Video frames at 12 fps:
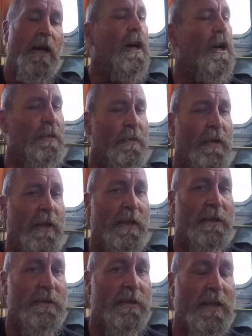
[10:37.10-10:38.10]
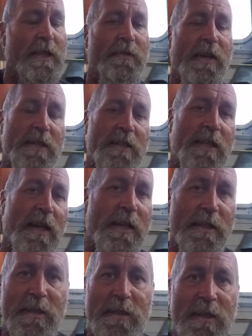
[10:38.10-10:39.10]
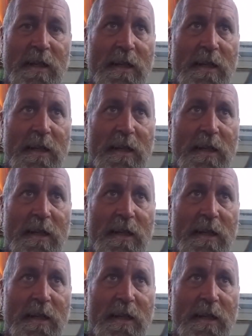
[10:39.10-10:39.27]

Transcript: hopefully. And if that's the case,